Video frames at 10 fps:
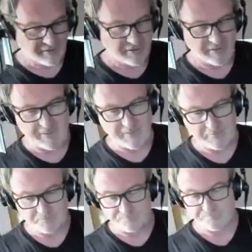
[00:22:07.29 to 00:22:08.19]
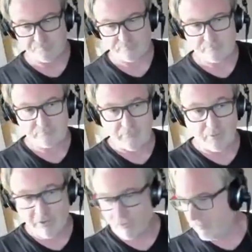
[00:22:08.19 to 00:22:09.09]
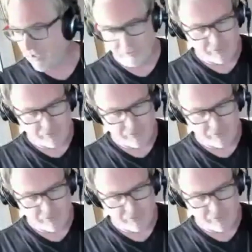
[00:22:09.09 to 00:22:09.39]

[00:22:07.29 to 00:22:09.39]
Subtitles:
um, Michael Bell was